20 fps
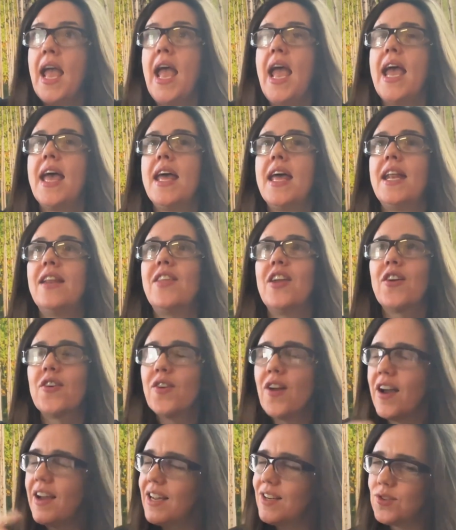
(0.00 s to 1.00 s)
And they are
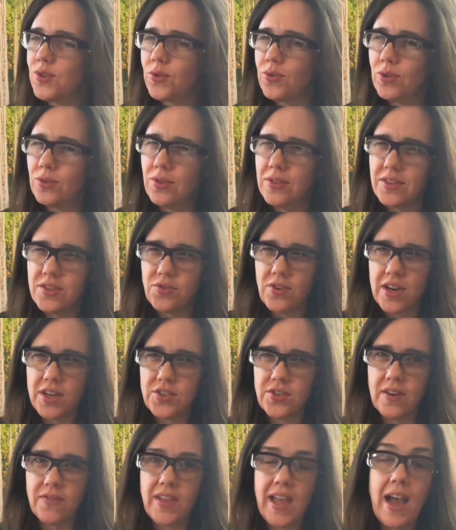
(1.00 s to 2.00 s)
not integral to the
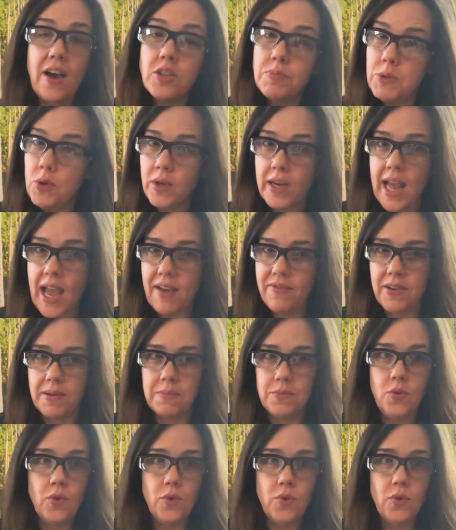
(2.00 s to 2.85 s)
structure of the house, but you can have them.